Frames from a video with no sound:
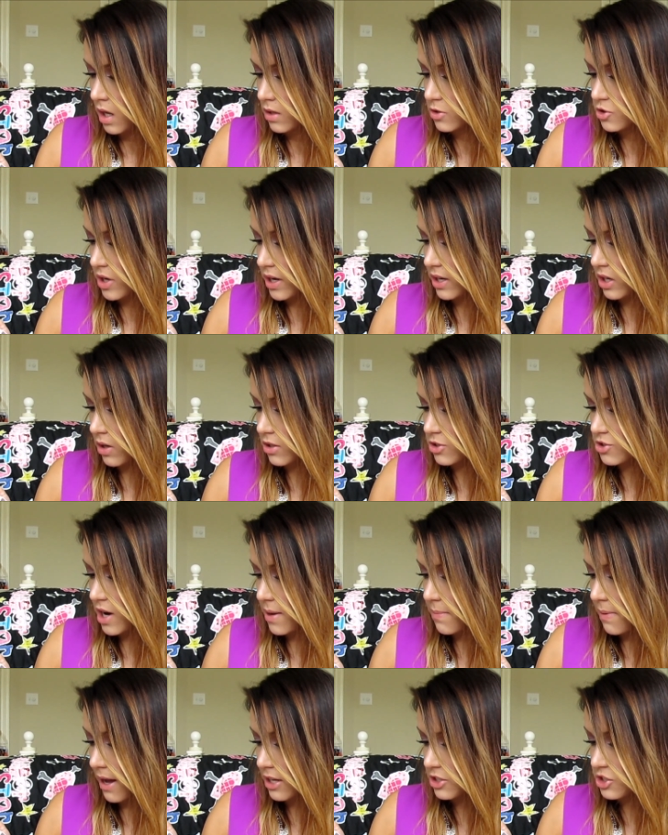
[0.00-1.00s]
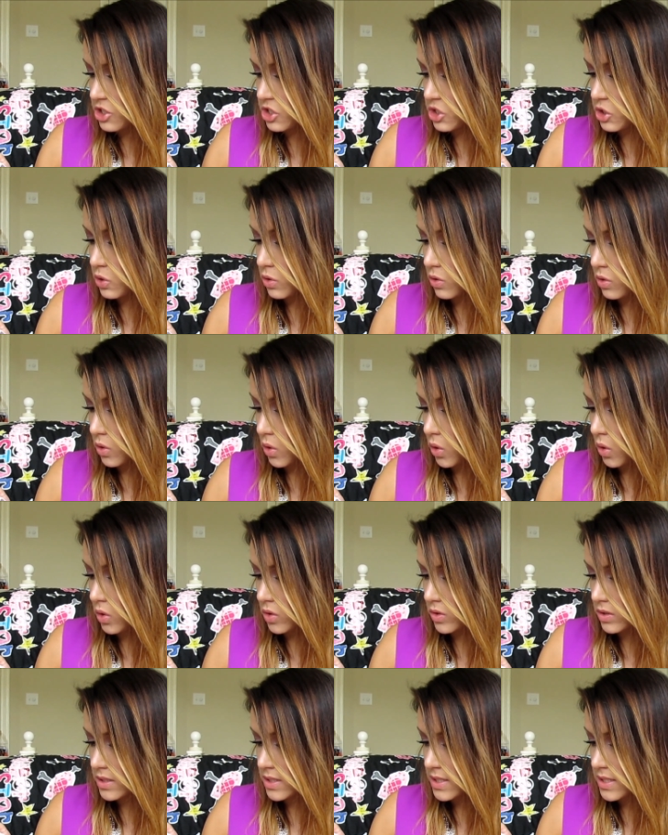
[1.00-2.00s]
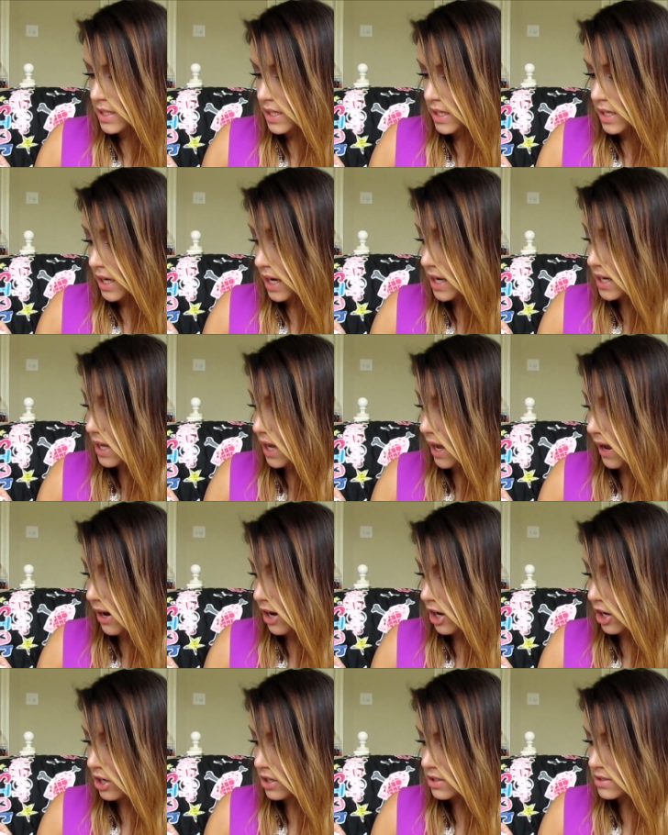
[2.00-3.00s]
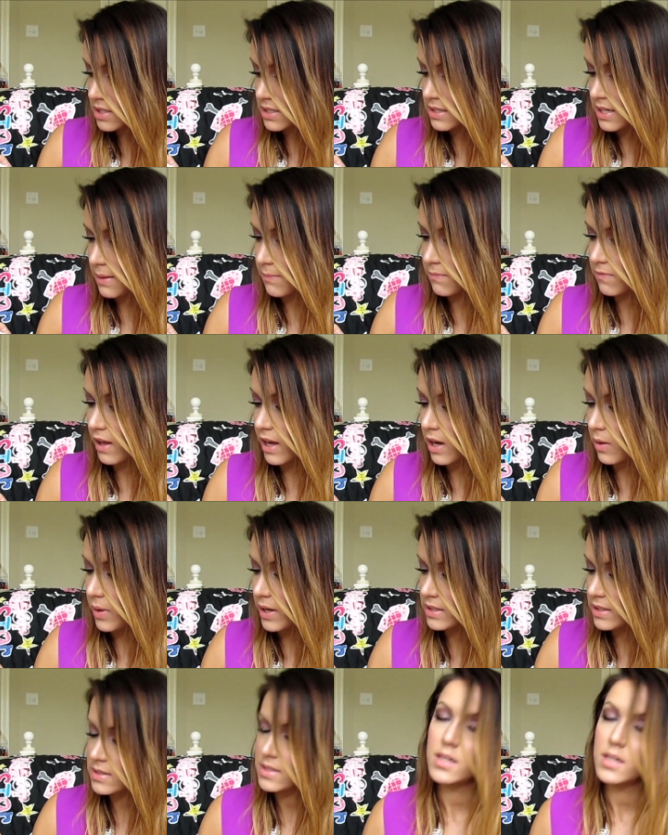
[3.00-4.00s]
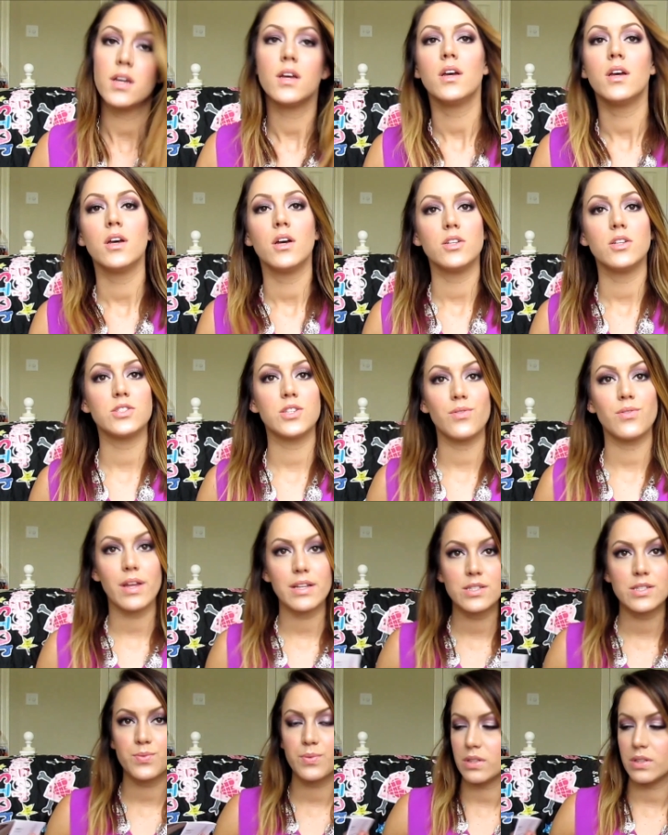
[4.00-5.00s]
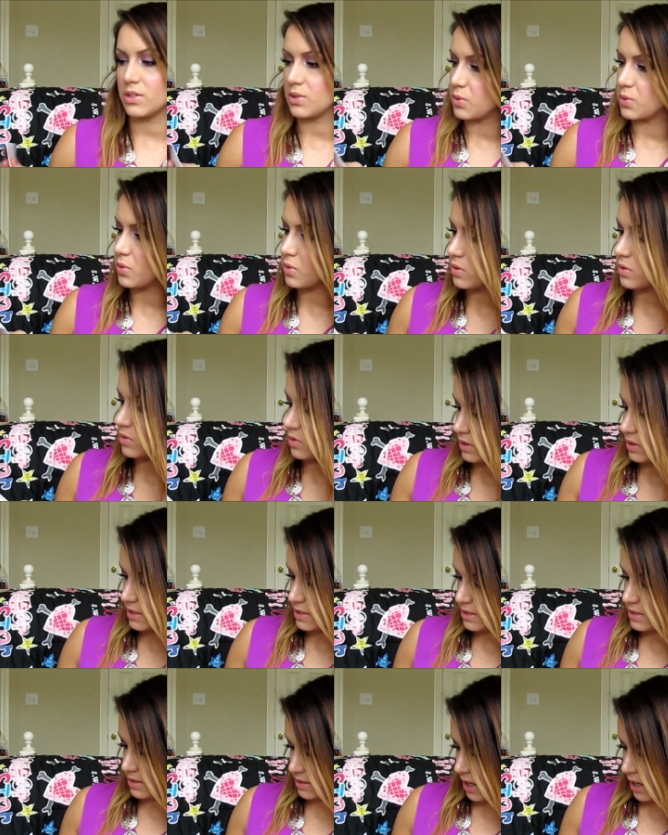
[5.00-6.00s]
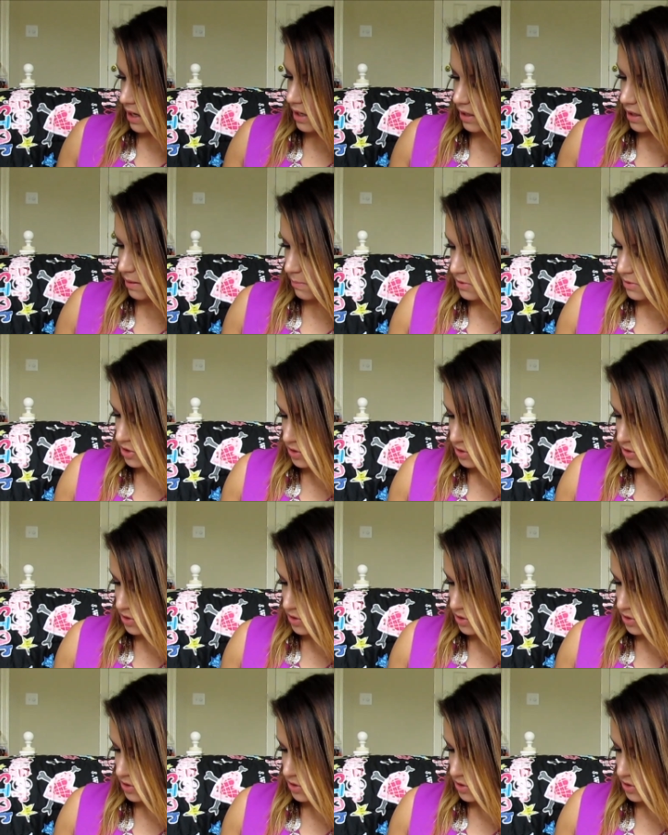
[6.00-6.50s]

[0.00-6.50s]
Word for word: Try it on dry patches, cuticles, and hair to tame flyaways. So that's really cool. It's kind of can be